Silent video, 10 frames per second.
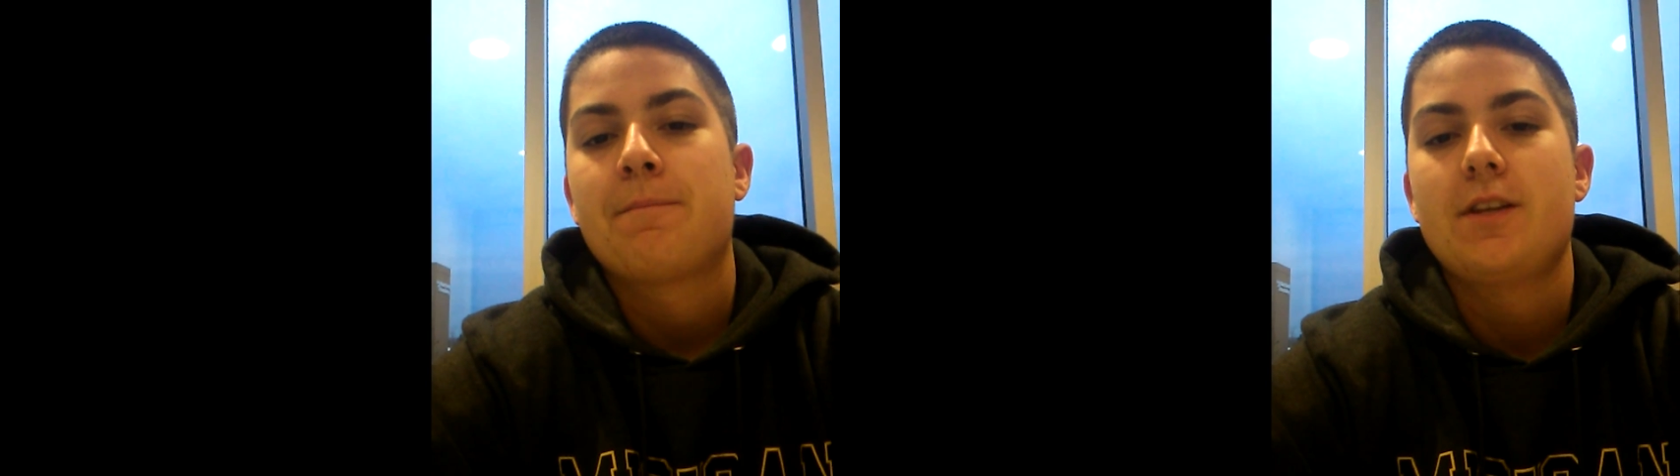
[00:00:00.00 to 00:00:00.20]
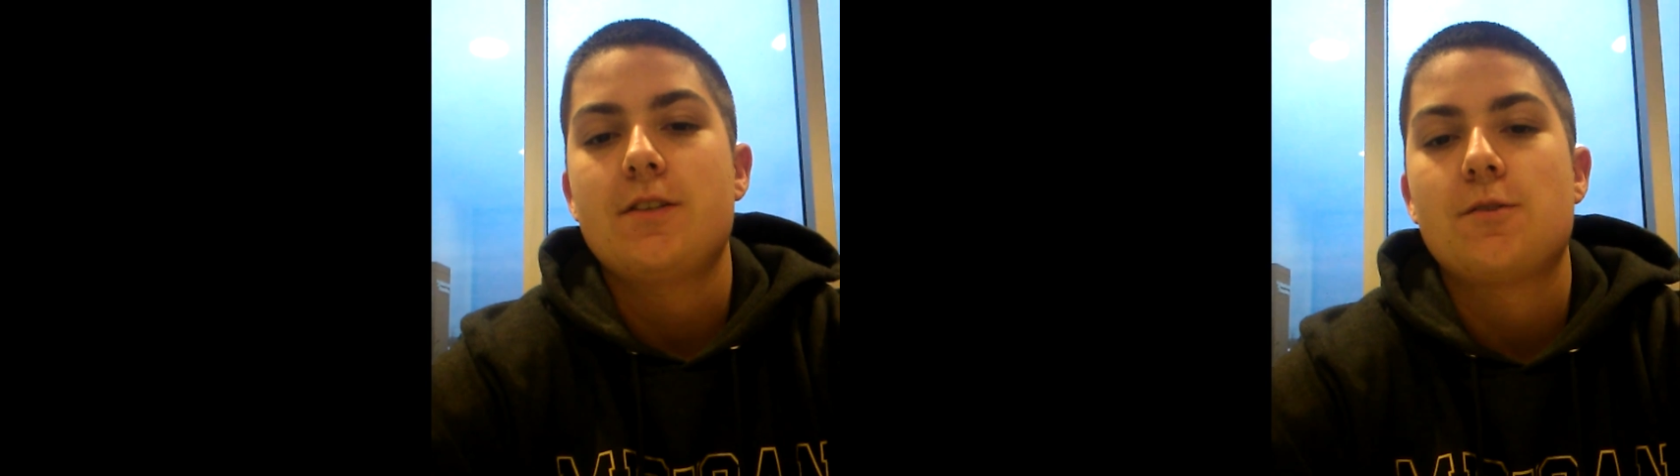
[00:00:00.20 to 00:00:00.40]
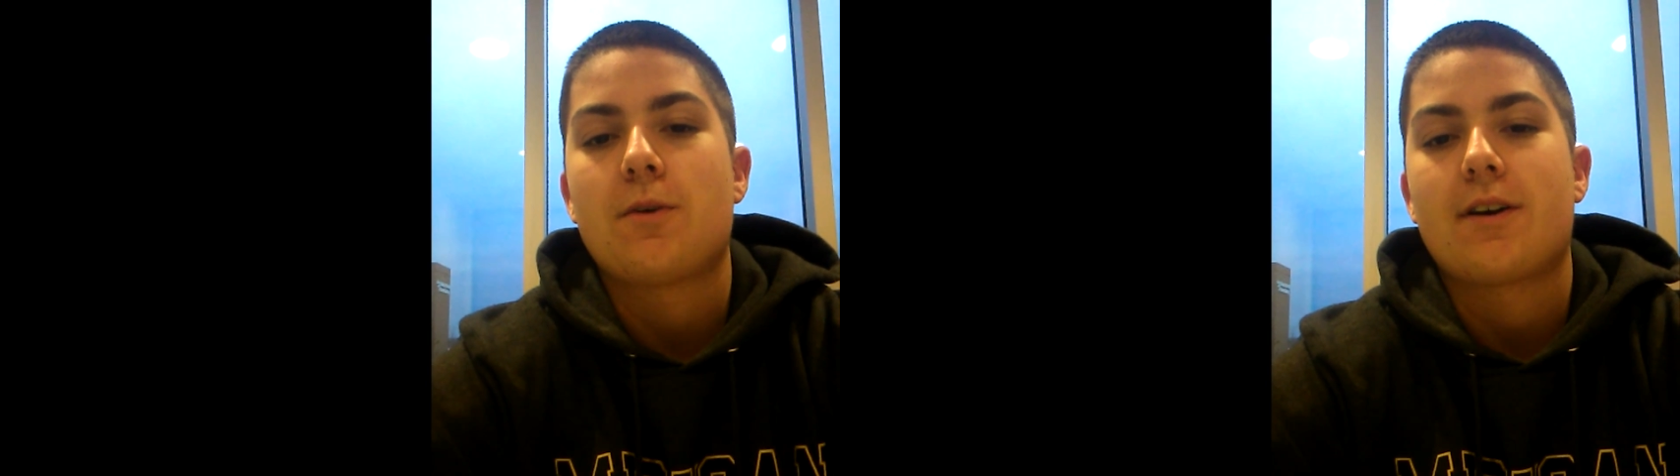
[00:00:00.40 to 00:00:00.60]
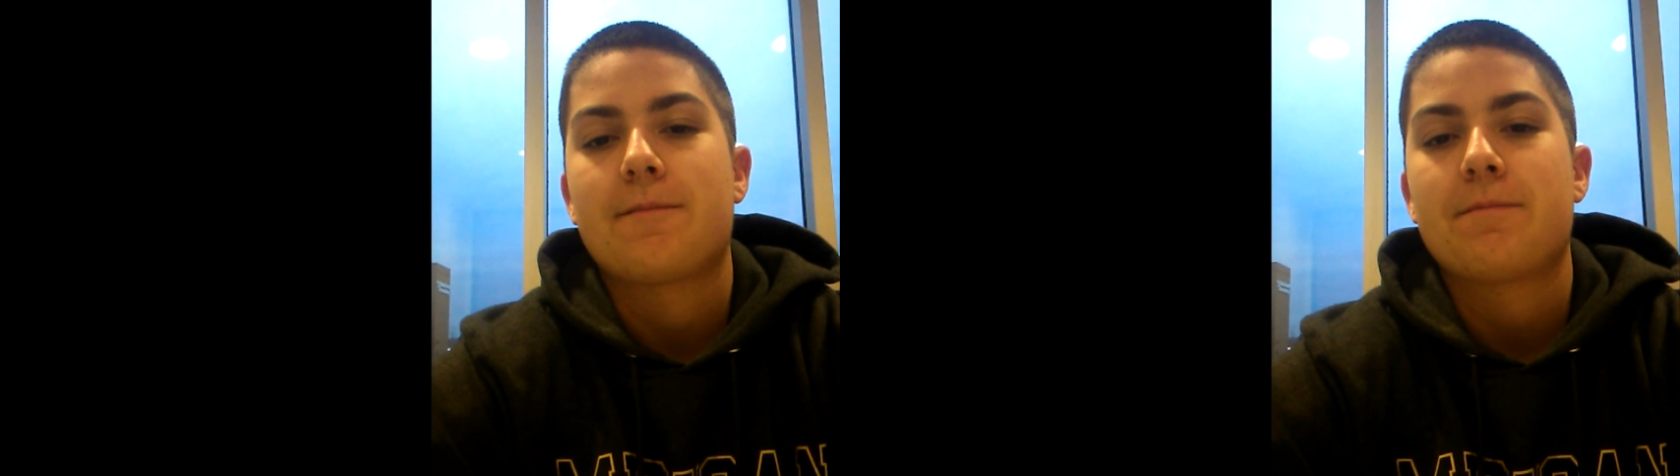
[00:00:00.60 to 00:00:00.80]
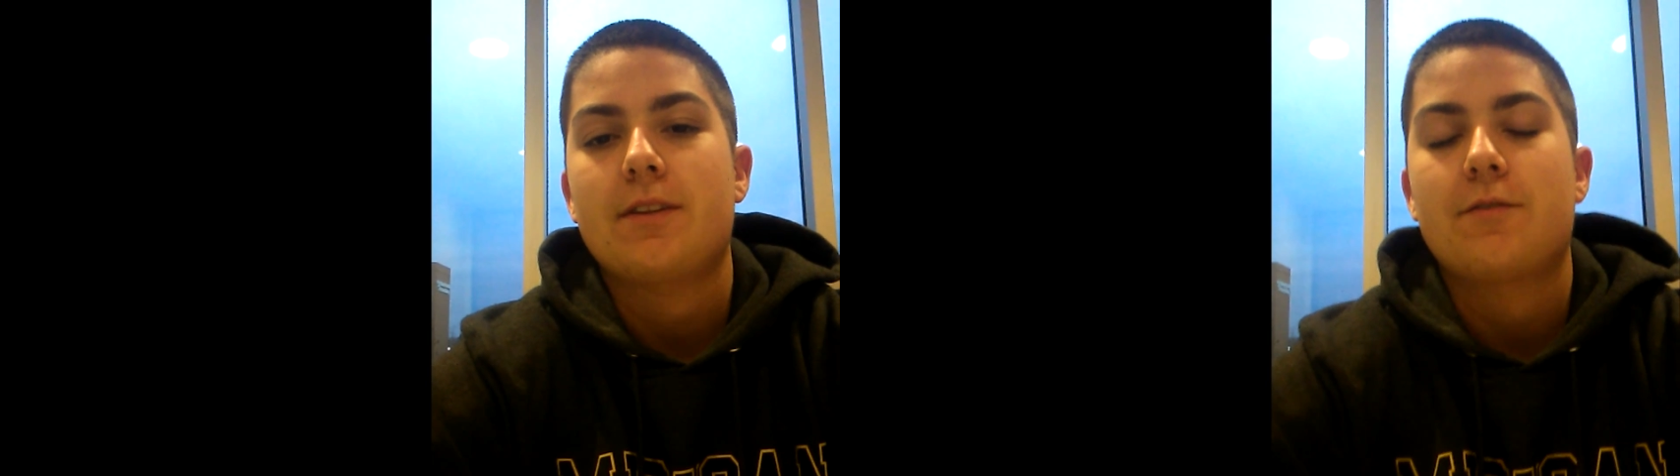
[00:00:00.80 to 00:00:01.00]
This is
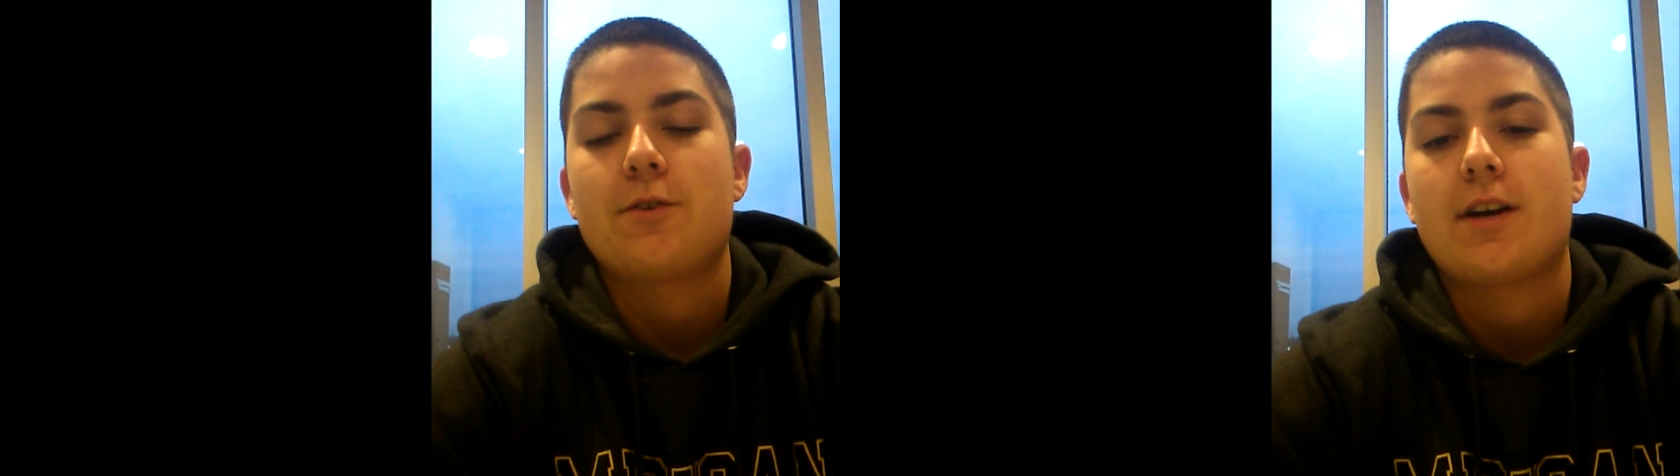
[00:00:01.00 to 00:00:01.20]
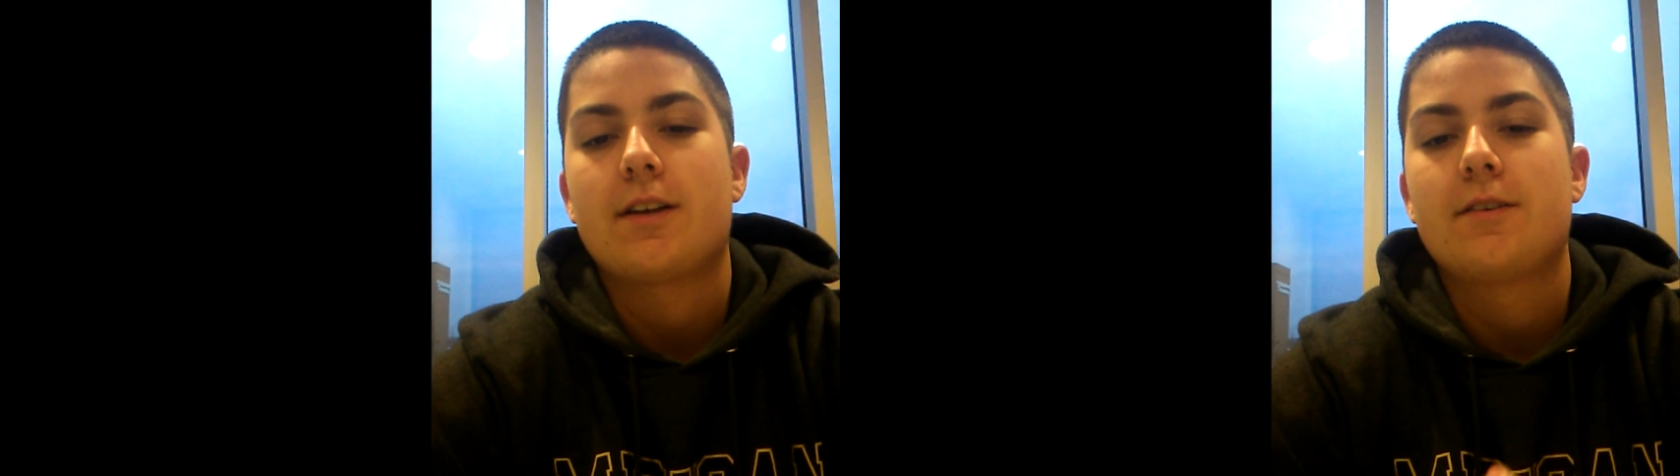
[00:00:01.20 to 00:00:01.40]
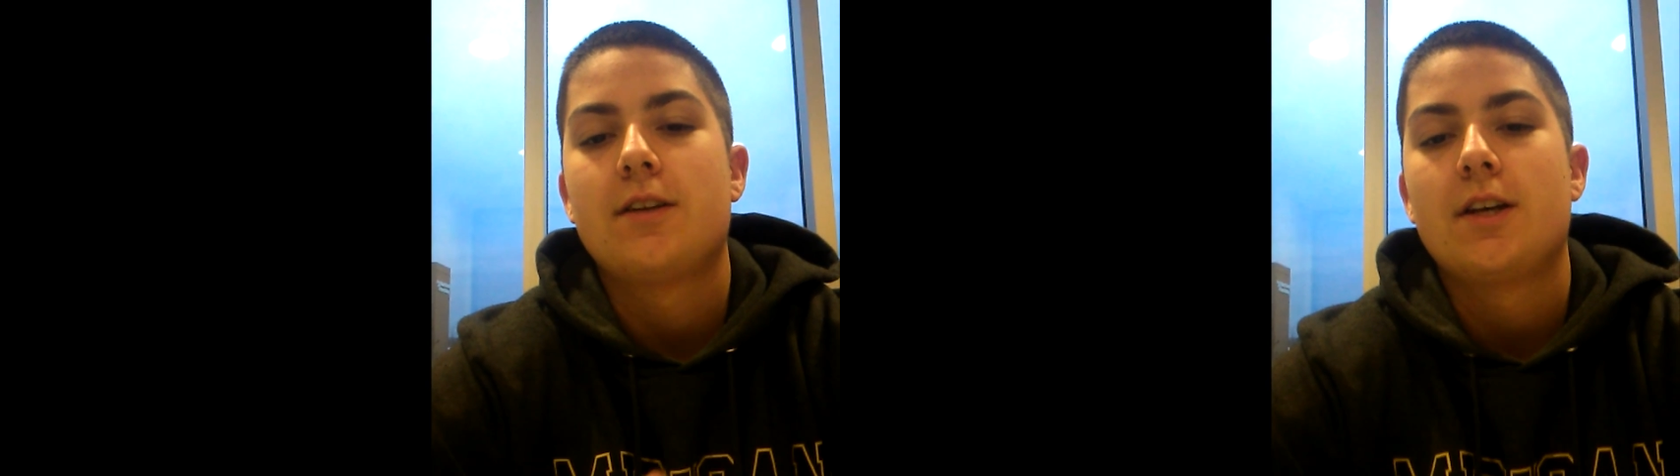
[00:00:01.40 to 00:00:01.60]
why, if you had